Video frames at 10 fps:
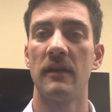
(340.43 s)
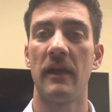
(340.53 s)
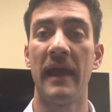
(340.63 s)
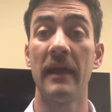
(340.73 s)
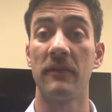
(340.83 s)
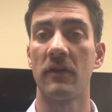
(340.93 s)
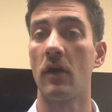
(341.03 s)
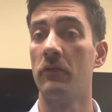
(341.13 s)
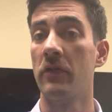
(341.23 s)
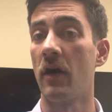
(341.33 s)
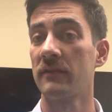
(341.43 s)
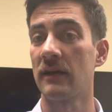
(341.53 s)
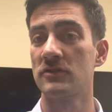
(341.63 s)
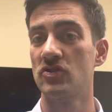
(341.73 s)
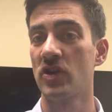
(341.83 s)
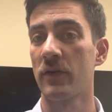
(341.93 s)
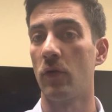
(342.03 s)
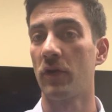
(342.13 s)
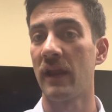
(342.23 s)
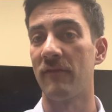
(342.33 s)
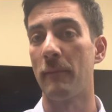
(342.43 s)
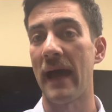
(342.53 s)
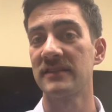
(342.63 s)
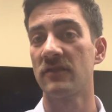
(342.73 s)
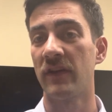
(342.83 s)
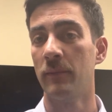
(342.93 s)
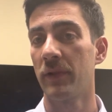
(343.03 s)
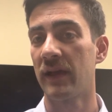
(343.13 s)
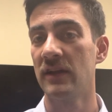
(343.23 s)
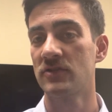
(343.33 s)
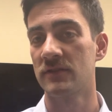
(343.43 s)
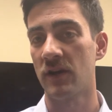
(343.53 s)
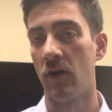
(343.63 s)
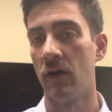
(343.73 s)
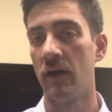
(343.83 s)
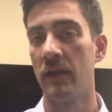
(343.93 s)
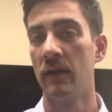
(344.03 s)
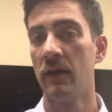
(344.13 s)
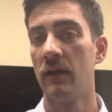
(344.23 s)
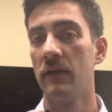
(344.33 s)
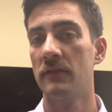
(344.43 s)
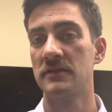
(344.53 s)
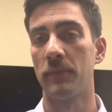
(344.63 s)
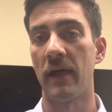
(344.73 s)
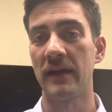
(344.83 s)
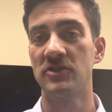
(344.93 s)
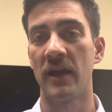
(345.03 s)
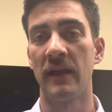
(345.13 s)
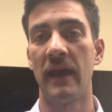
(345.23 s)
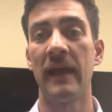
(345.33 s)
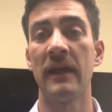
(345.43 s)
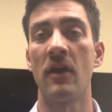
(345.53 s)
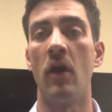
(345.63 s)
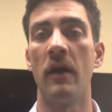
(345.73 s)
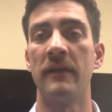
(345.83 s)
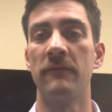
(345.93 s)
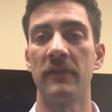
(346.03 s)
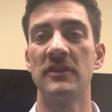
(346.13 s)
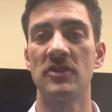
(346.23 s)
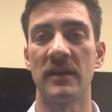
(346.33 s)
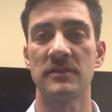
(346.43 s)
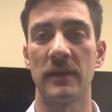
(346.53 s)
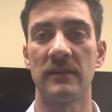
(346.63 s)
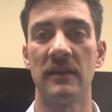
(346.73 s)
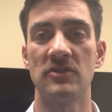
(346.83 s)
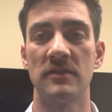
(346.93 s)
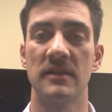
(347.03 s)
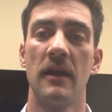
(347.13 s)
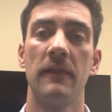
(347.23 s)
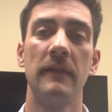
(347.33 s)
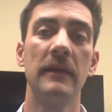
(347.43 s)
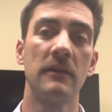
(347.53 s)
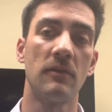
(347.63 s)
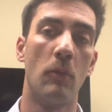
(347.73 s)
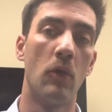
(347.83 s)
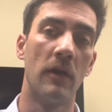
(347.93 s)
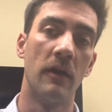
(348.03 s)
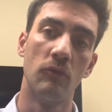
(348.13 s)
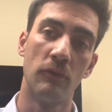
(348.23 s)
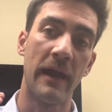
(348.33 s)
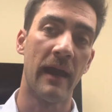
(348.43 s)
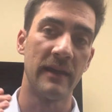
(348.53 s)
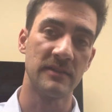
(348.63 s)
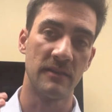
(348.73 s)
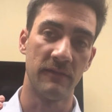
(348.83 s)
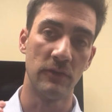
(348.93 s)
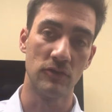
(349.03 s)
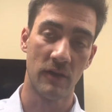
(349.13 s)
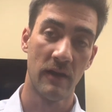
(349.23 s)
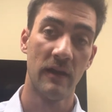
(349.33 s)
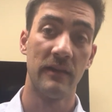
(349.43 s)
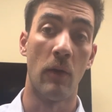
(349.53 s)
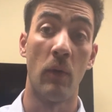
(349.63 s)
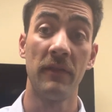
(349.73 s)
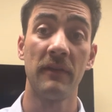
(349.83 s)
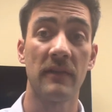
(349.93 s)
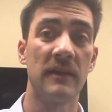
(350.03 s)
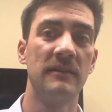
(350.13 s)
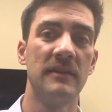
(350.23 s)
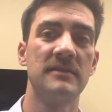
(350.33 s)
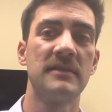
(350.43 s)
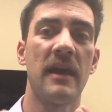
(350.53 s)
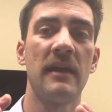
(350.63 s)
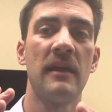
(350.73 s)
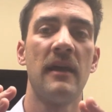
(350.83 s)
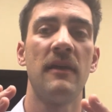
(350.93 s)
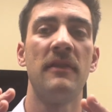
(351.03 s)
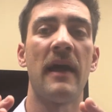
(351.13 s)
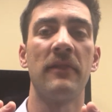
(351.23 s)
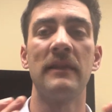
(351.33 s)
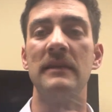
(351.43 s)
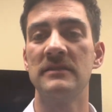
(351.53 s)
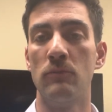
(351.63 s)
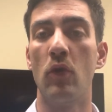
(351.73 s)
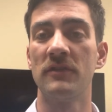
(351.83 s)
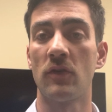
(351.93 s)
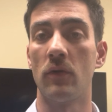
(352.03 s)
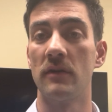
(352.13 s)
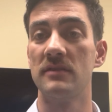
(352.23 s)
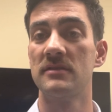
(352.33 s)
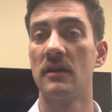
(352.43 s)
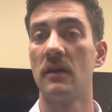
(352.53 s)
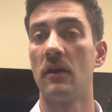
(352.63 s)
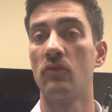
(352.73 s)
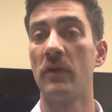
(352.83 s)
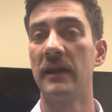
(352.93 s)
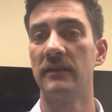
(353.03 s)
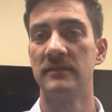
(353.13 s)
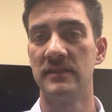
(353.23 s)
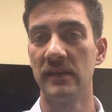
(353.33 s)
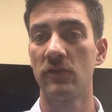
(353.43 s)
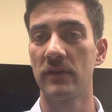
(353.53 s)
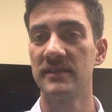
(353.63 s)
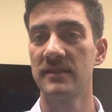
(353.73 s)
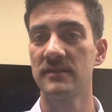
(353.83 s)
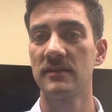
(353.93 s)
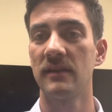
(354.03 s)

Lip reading: and the COVID lockdowns in general could have massive implications on the supply chain and on inflation expectations, leading to more rate hikes in the future. Now, one thing that he did say that leans more towards rate decreases